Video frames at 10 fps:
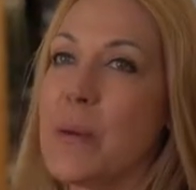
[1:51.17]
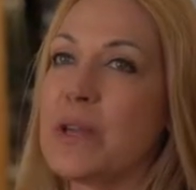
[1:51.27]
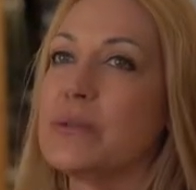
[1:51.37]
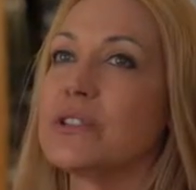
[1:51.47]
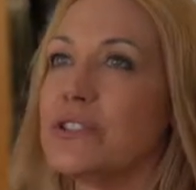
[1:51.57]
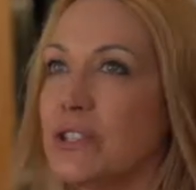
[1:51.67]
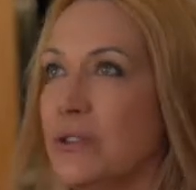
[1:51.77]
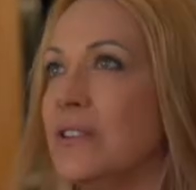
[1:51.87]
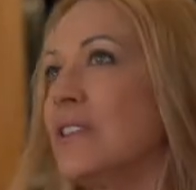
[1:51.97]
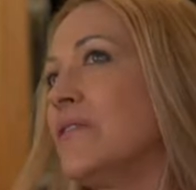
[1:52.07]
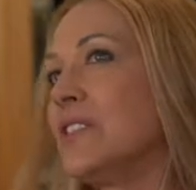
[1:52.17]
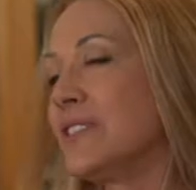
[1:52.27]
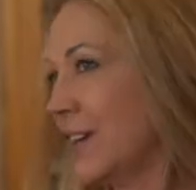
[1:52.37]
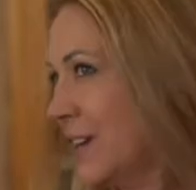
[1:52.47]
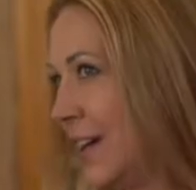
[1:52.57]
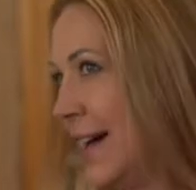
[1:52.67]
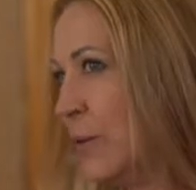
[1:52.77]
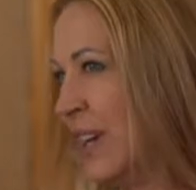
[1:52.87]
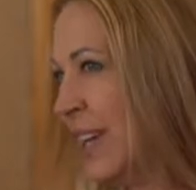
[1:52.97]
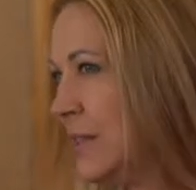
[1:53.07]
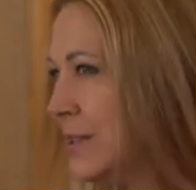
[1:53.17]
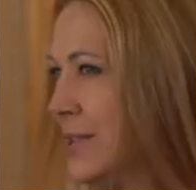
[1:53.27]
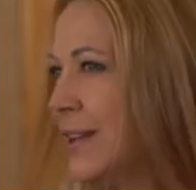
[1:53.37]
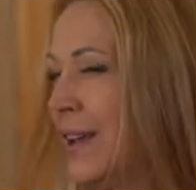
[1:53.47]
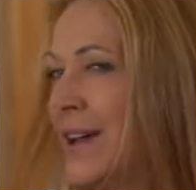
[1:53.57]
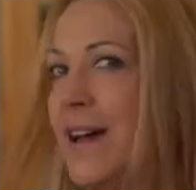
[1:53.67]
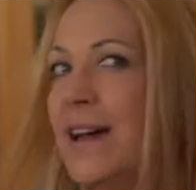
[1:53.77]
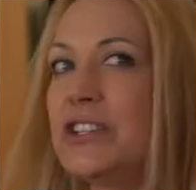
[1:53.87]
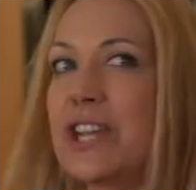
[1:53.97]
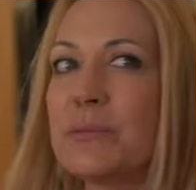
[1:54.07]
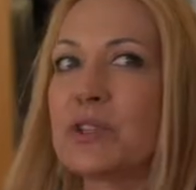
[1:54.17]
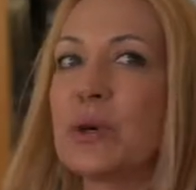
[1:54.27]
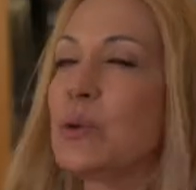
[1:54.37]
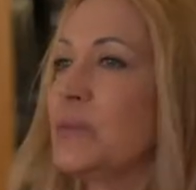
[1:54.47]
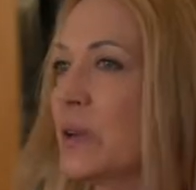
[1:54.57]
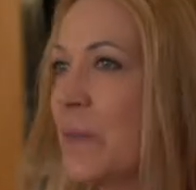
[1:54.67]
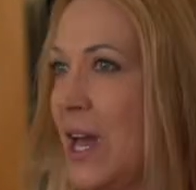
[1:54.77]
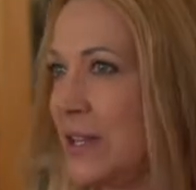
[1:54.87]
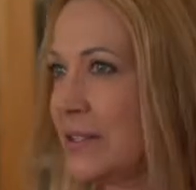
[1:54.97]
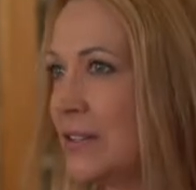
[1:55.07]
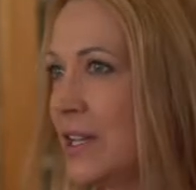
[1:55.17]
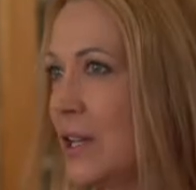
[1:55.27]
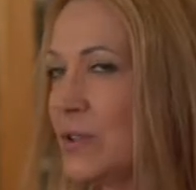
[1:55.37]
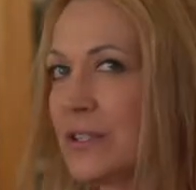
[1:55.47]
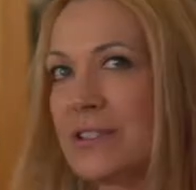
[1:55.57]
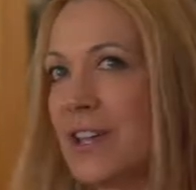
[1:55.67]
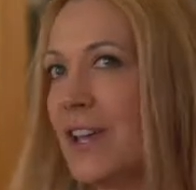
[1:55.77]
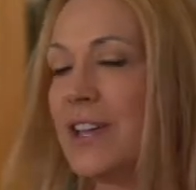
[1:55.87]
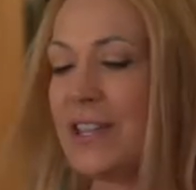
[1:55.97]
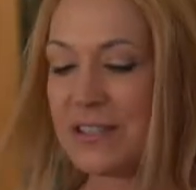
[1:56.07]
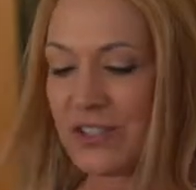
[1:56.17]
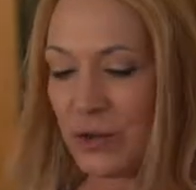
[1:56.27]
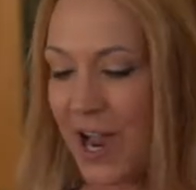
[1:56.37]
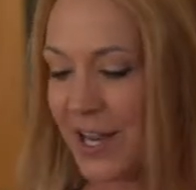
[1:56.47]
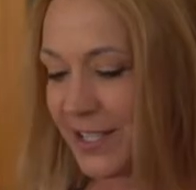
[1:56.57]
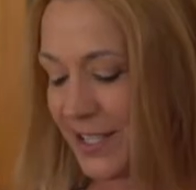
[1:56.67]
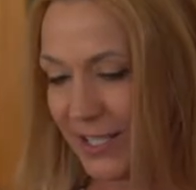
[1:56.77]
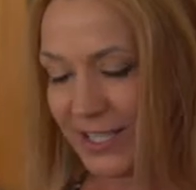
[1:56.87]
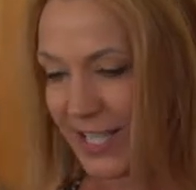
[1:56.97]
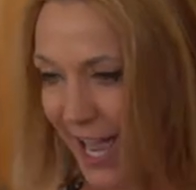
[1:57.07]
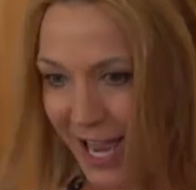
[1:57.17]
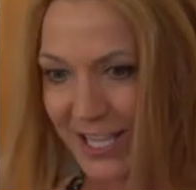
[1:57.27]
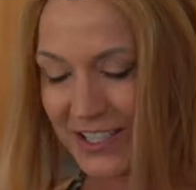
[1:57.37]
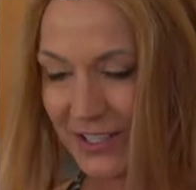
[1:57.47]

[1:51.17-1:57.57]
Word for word: Um, he was a student of the second Guy Wiggins and James Goodwin McManus, and he was he had psoriasis in his hands.